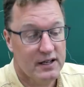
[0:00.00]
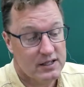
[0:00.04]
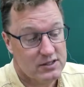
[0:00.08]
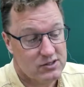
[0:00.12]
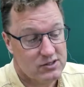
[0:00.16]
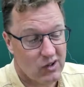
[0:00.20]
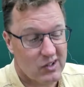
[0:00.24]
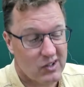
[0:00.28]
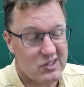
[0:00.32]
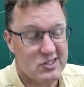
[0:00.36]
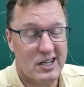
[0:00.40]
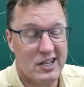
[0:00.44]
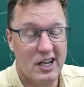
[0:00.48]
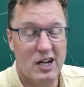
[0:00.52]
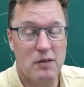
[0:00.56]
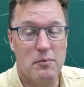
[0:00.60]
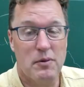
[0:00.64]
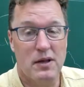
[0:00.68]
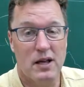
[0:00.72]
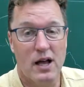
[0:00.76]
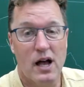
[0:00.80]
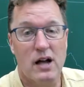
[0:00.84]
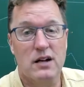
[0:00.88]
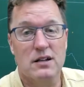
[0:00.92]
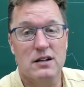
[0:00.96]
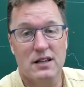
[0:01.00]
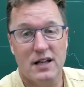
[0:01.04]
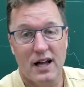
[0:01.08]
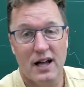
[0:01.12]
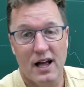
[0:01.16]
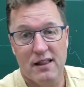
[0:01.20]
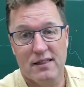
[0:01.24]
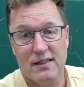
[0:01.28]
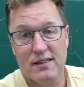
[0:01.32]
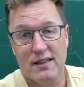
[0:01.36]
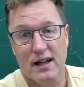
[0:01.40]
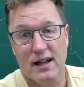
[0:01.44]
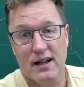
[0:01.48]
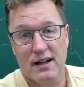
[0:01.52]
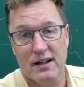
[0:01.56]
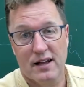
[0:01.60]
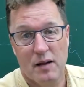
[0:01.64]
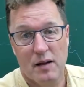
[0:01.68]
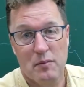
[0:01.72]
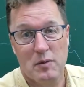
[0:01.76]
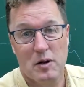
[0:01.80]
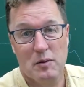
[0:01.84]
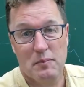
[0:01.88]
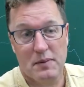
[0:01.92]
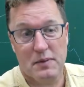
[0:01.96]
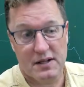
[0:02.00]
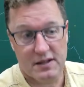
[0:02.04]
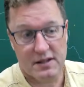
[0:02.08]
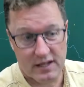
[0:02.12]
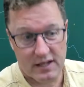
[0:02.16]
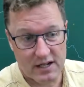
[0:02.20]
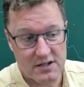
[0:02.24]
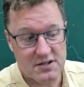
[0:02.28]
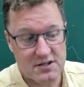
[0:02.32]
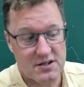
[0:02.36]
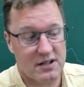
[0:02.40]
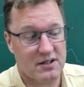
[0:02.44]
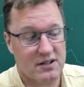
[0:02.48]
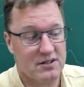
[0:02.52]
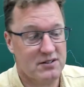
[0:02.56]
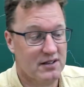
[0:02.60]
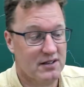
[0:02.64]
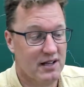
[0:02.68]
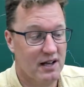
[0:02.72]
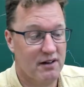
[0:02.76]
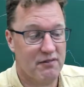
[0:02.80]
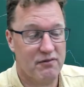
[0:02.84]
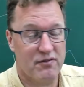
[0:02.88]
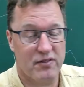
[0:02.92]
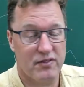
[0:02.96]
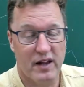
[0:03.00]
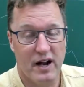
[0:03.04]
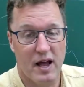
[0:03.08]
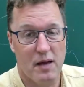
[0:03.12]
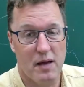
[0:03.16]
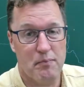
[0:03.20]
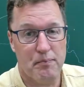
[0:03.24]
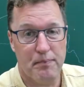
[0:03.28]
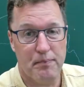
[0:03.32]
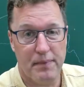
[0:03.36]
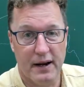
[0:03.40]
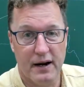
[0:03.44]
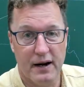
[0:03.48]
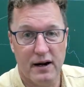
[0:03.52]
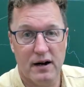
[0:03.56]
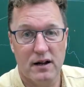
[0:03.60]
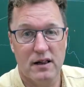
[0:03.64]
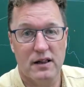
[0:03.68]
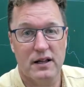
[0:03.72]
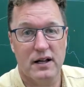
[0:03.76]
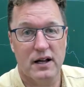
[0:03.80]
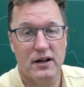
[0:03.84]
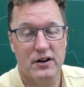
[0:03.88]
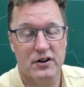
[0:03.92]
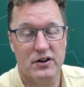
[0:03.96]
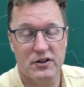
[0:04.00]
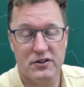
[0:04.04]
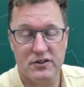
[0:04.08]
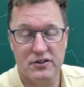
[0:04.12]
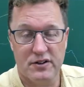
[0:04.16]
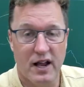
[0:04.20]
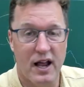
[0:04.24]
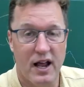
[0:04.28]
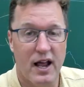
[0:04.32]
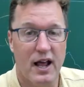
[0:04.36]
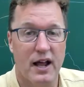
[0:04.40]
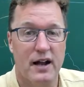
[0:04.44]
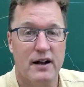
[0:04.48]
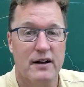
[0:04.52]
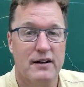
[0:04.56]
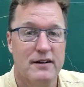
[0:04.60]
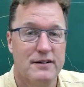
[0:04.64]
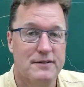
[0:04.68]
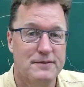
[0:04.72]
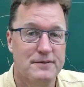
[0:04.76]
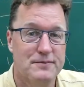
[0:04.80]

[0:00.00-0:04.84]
So it's going to be ugly, I think. I'm going to be teaching stuff that I barely understand.